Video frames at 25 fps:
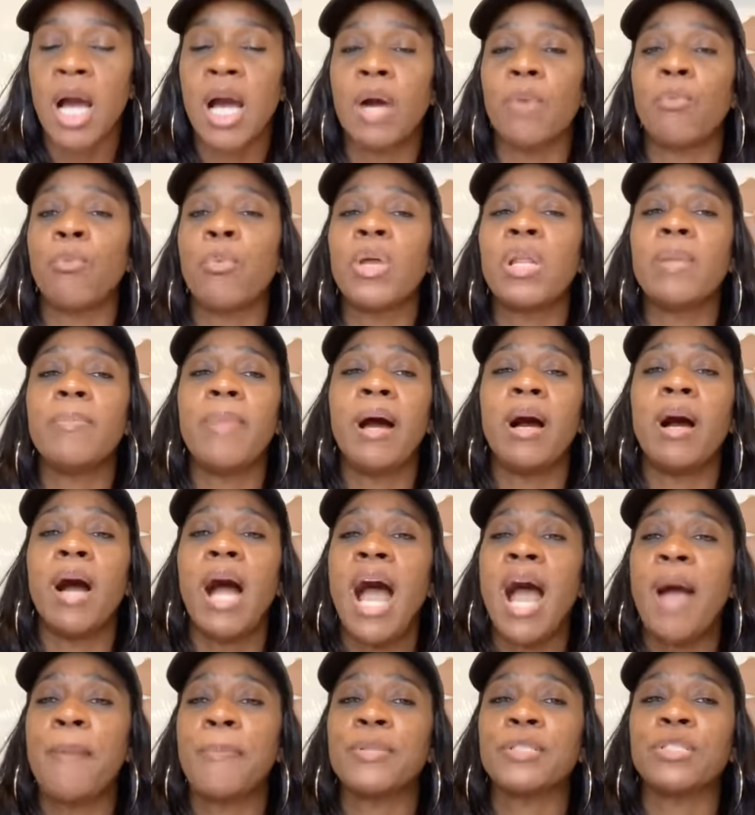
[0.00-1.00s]
What about
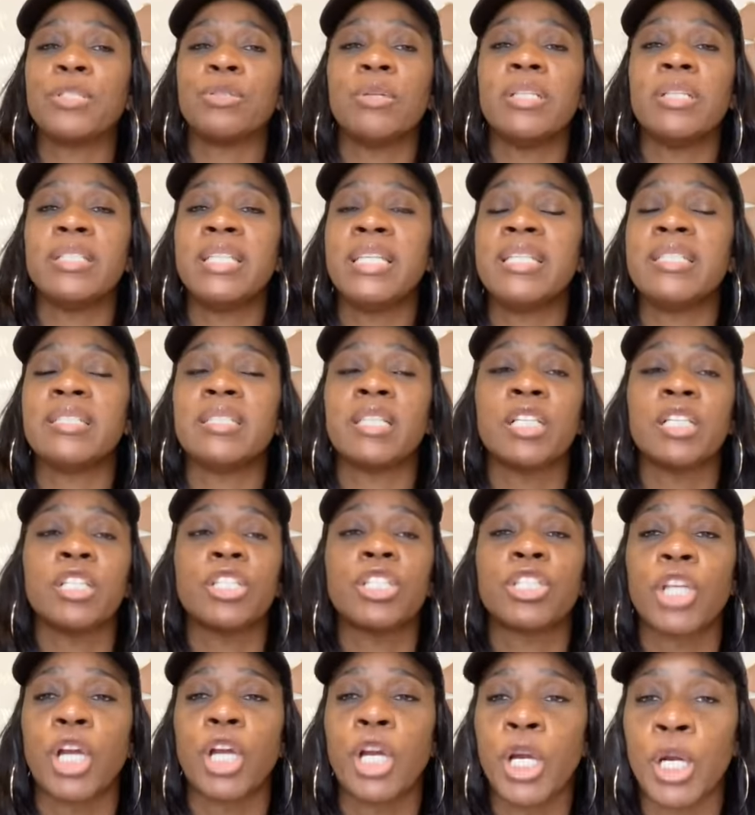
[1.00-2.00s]
opportunities to
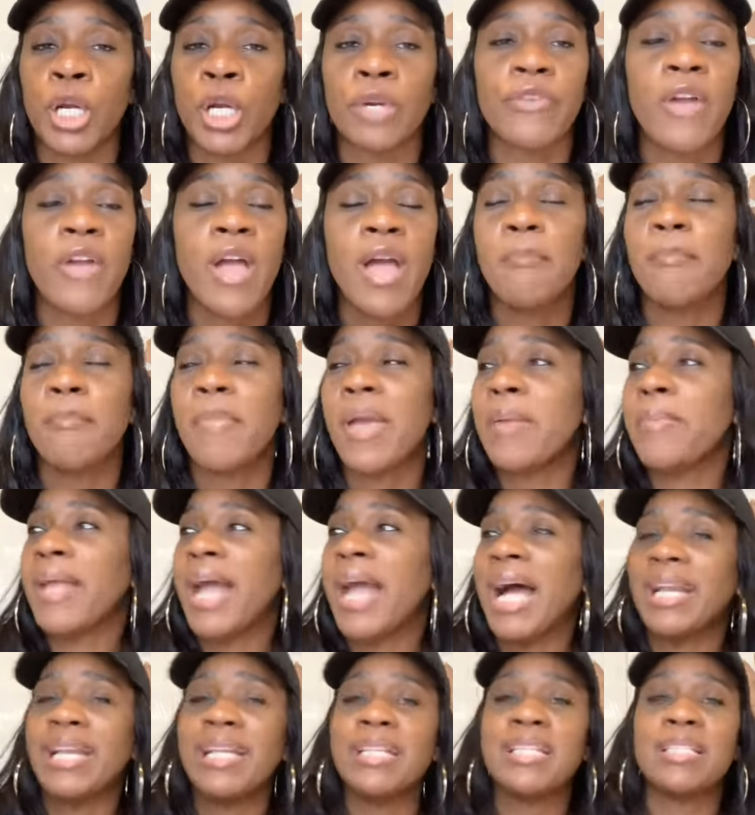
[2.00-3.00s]
serve?
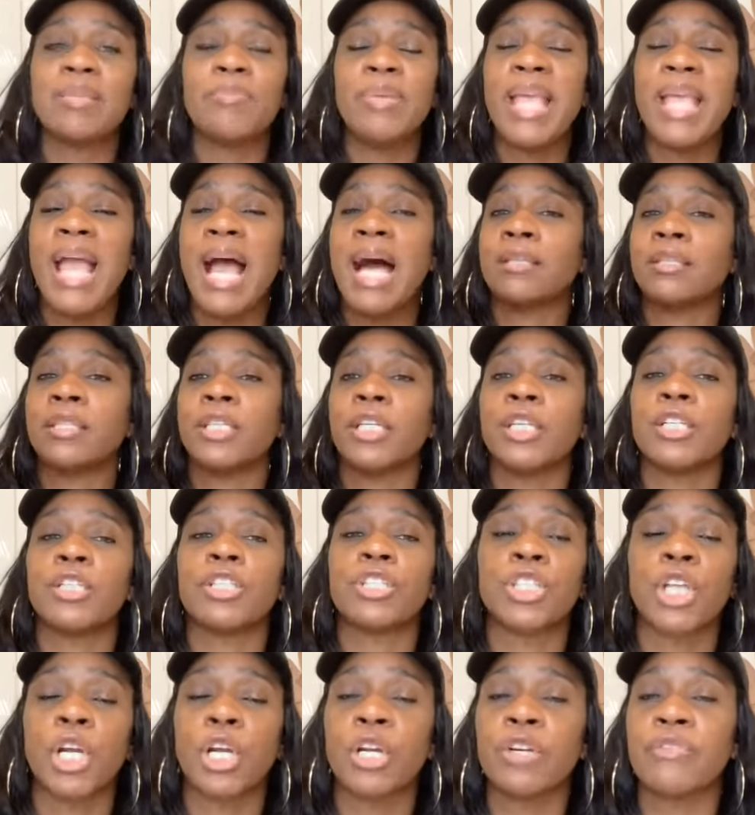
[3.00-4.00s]
Maybe I need to be out there
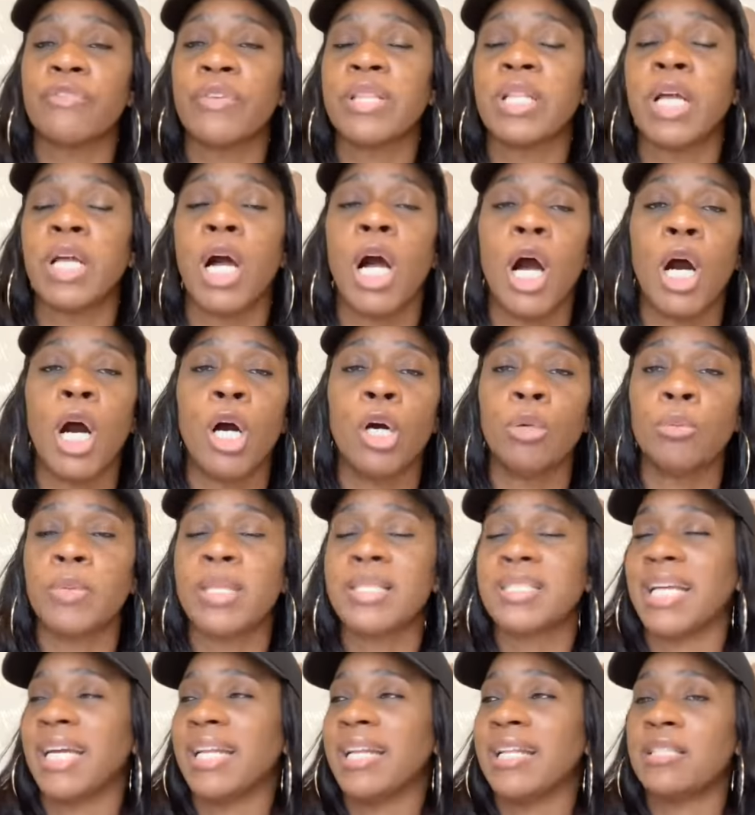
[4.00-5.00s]
serving the
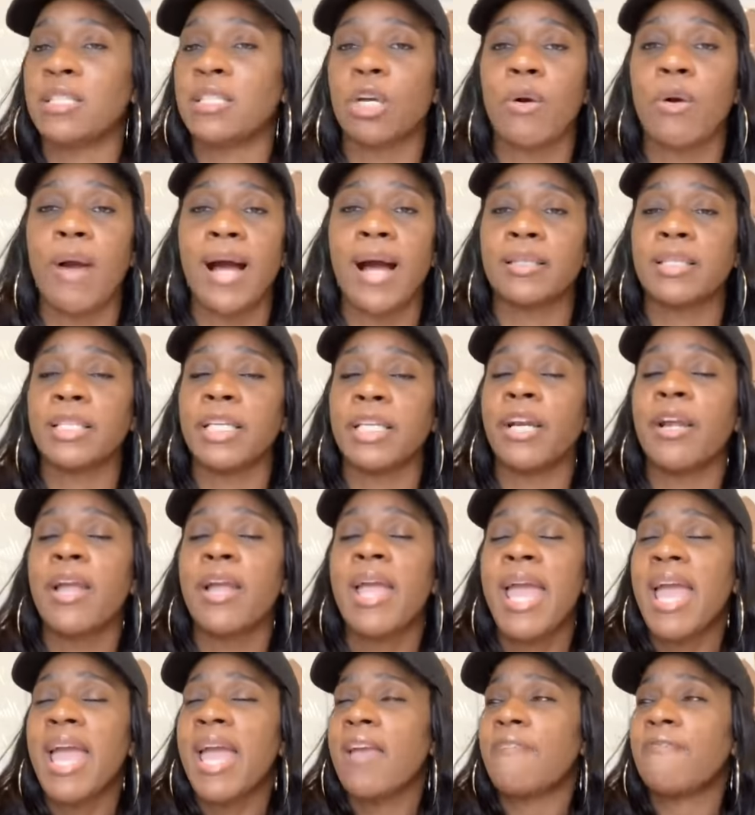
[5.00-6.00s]
homeless. I need to go out there
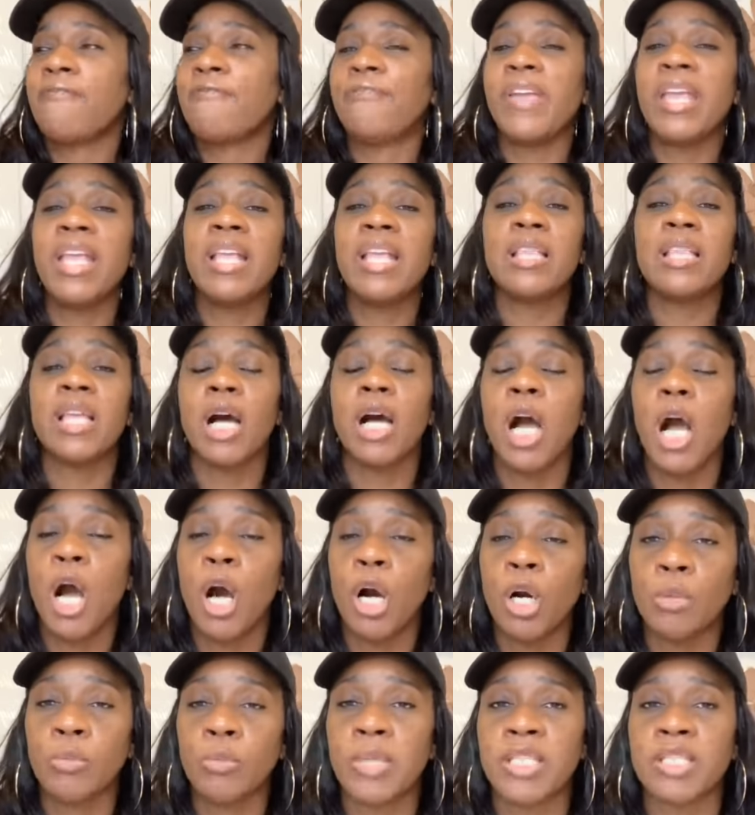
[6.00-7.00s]
and feed the
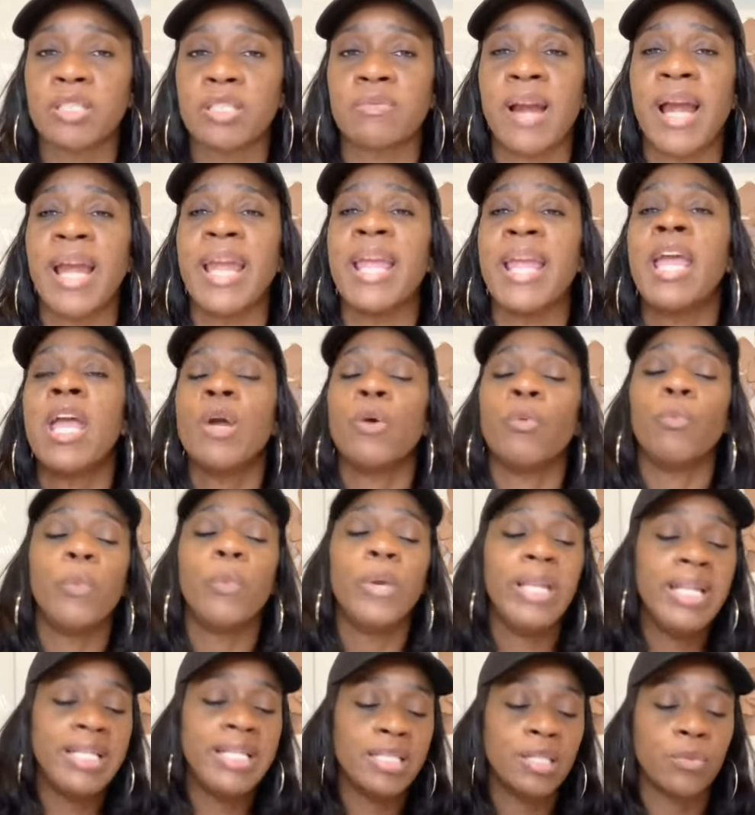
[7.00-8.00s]
homeless, right?
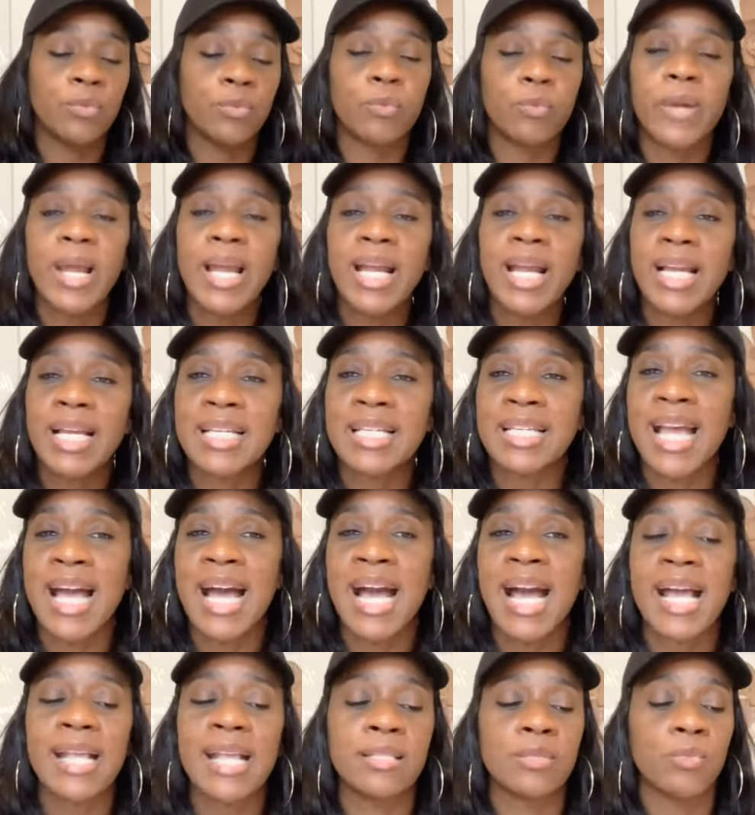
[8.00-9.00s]
We need to
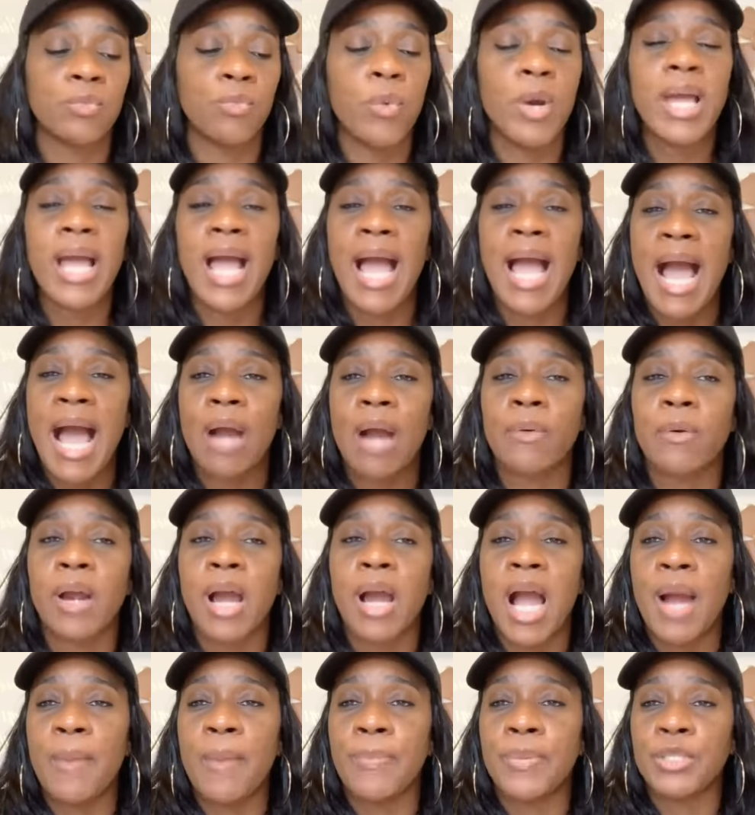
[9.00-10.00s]
recognize what
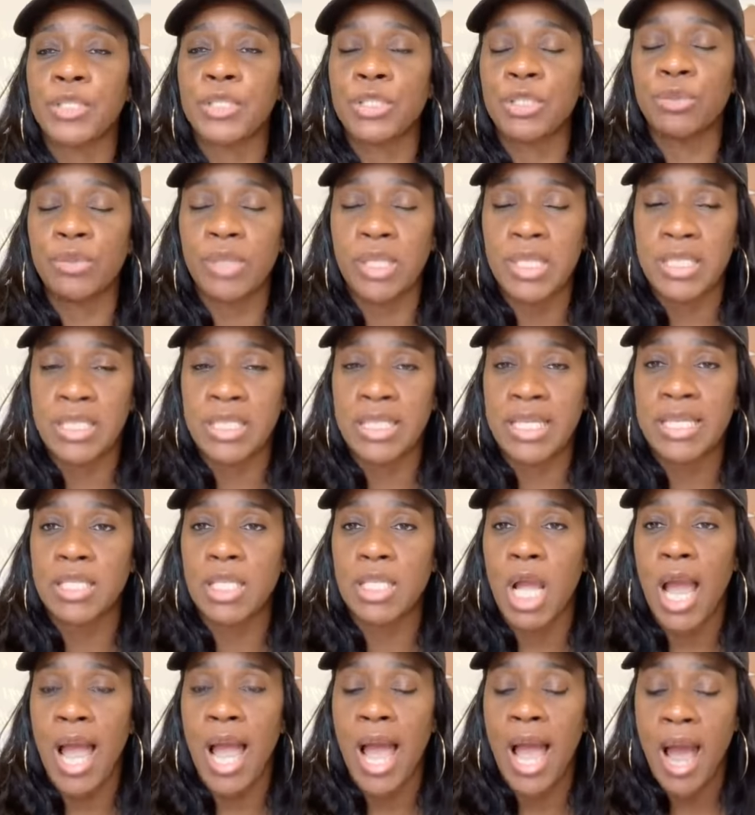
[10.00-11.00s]
our
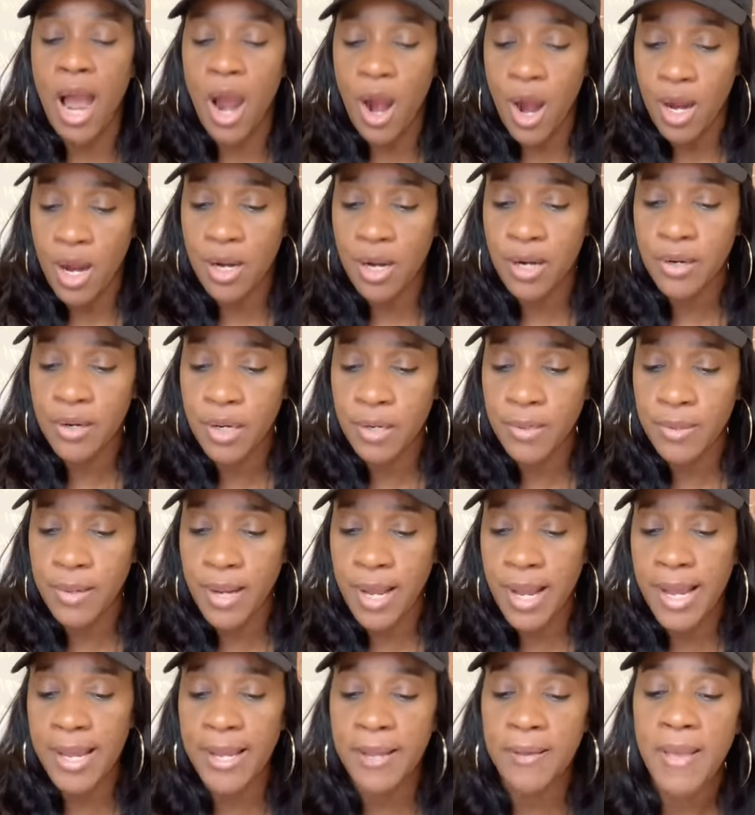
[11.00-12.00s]
opportunities are,
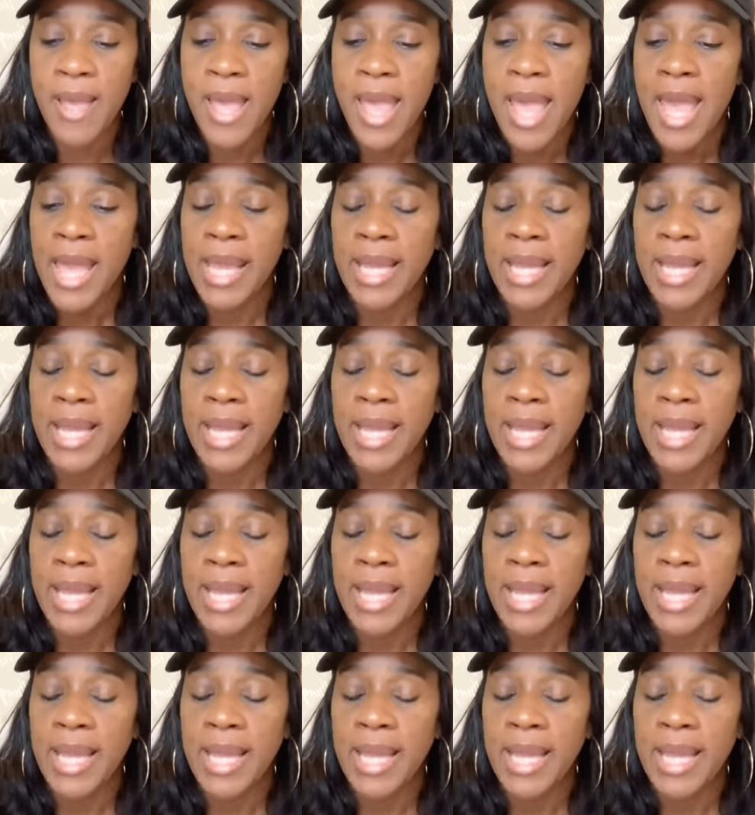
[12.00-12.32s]
okay?